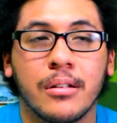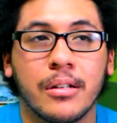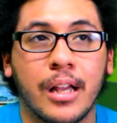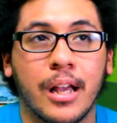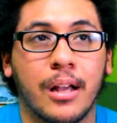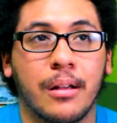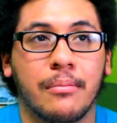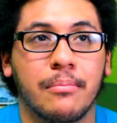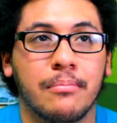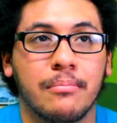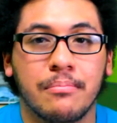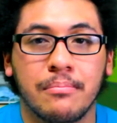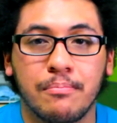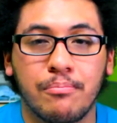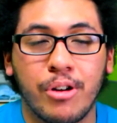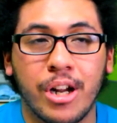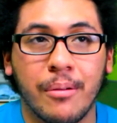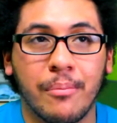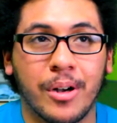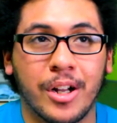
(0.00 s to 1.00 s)
Yeah,
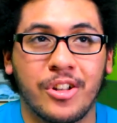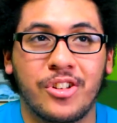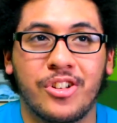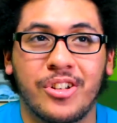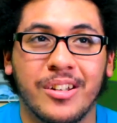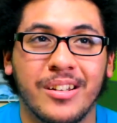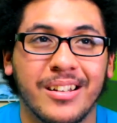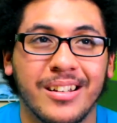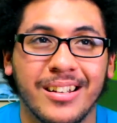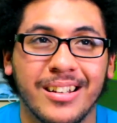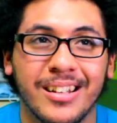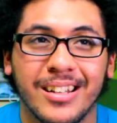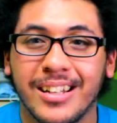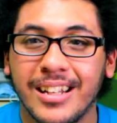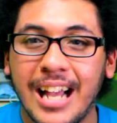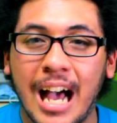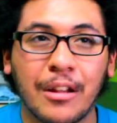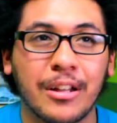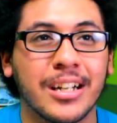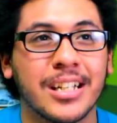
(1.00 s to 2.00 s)
pretty much.
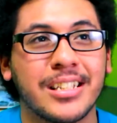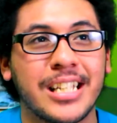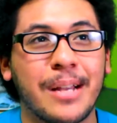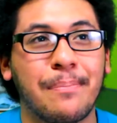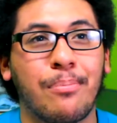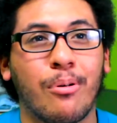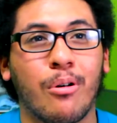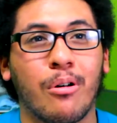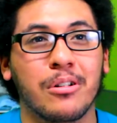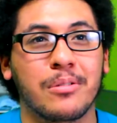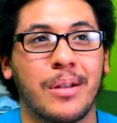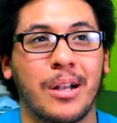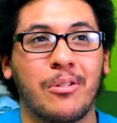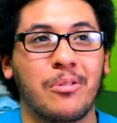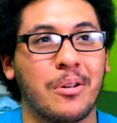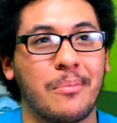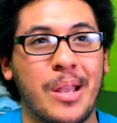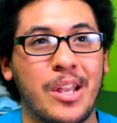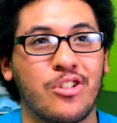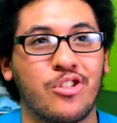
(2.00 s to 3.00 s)
I was gonna say poles, but I
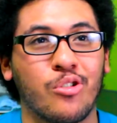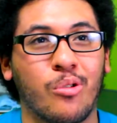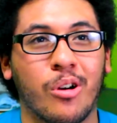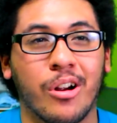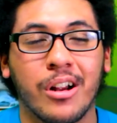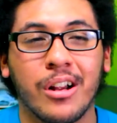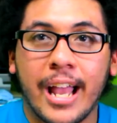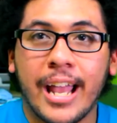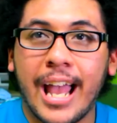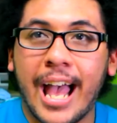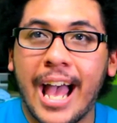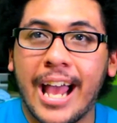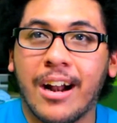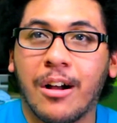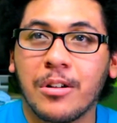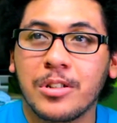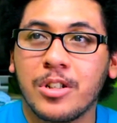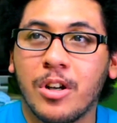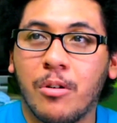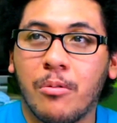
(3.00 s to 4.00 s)
want to make sure. Yeah, and
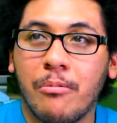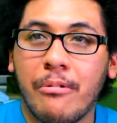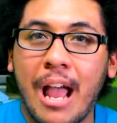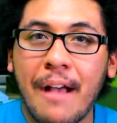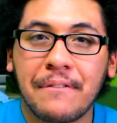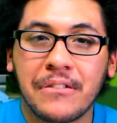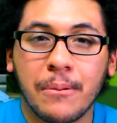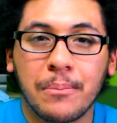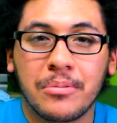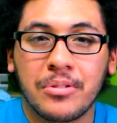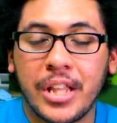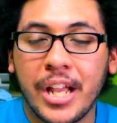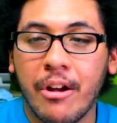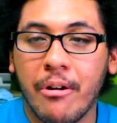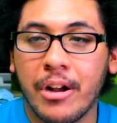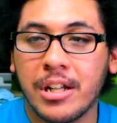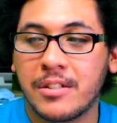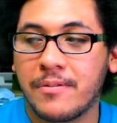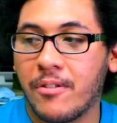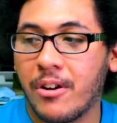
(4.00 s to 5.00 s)
also we have some
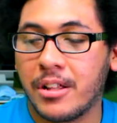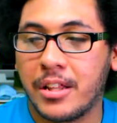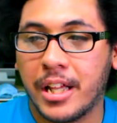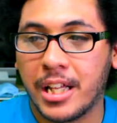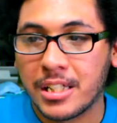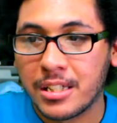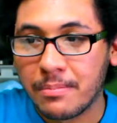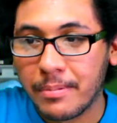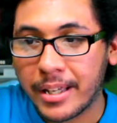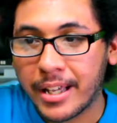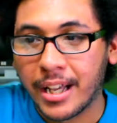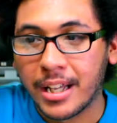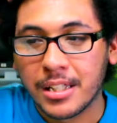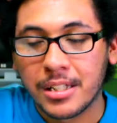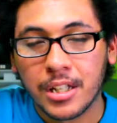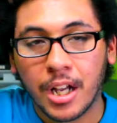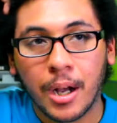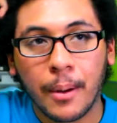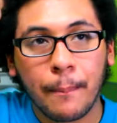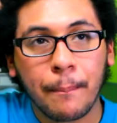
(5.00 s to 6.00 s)
theories for this
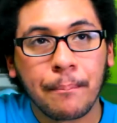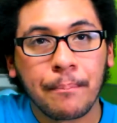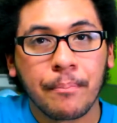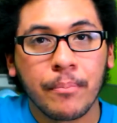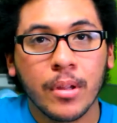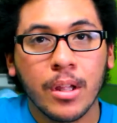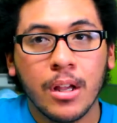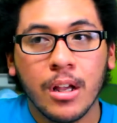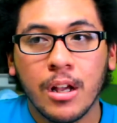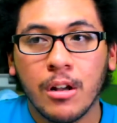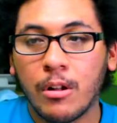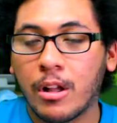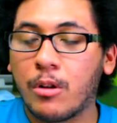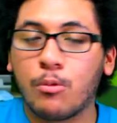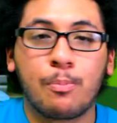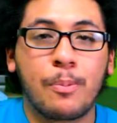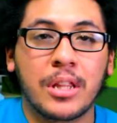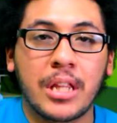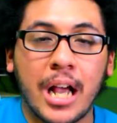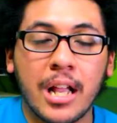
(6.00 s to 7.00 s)
because
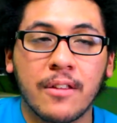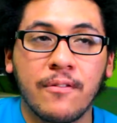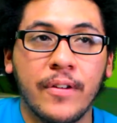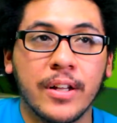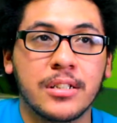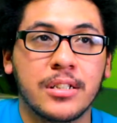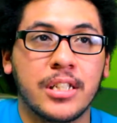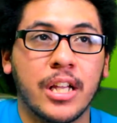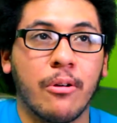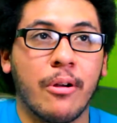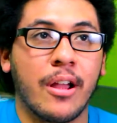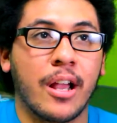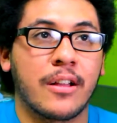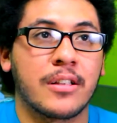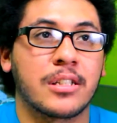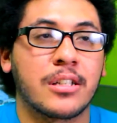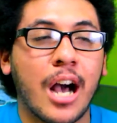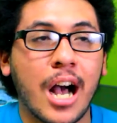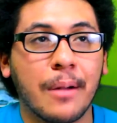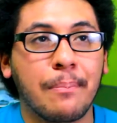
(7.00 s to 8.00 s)
besides Vince's theory,
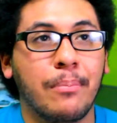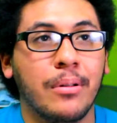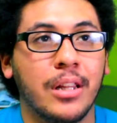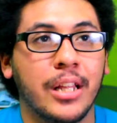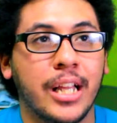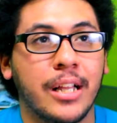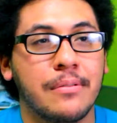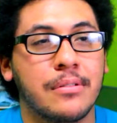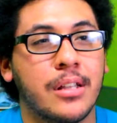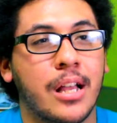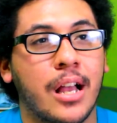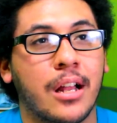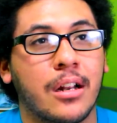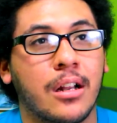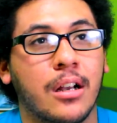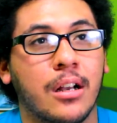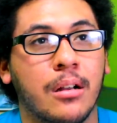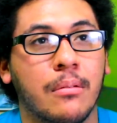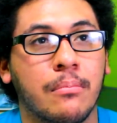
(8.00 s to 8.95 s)
Scott believes that